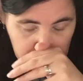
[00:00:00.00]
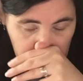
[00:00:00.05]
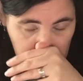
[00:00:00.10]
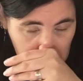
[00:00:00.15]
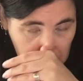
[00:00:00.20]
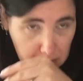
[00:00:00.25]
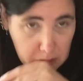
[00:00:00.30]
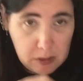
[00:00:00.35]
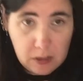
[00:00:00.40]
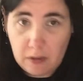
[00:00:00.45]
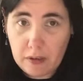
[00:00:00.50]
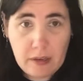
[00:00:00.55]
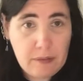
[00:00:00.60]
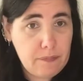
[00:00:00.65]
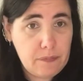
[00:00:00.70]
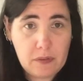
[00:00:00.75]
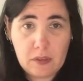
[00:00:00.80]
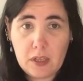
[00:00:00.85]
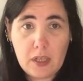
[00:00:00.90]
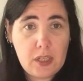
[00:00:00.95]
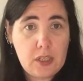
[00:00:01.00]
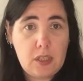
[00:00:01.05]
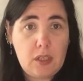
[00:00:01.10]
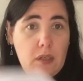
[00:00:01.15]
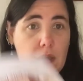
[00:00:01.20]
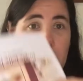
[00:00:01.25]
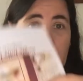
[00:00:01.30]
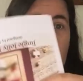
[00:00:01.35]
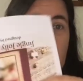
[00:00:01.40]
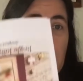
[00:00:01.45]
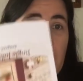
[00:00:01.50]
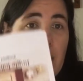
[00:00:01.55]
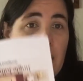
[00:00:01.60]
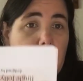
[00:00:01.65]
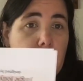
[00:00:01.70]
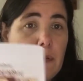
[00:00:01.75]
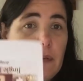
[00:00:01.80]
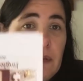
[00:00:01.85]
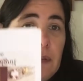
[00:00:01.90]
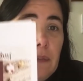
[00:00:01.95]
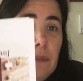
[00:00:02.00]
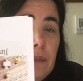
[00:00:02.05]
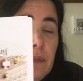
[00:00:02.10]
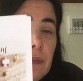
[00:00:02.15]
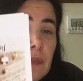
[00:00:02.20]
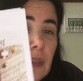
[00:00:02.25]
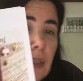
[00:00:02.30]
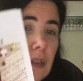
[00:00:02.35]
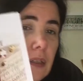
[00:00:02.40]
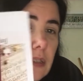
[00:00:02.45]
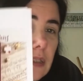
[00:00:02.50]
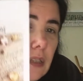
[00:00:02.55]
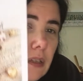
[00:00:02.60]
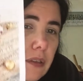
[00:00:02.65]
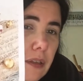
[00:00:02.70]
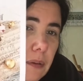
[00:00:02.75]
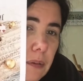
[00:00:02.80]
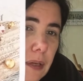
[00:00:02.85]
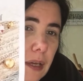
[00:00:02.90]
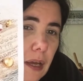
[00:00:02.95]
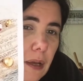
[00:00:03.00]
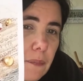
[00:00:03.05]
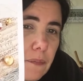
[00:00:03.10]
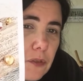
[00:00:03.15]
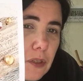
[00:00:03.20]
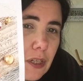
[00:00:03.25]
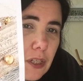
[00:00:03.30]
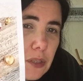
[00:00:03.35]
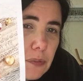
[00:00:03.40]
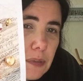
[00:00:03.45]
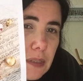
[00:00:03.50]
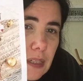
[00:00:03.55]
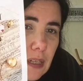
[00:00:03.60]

Oh, sorry, itchy nose is terrible. So there we go, so I should be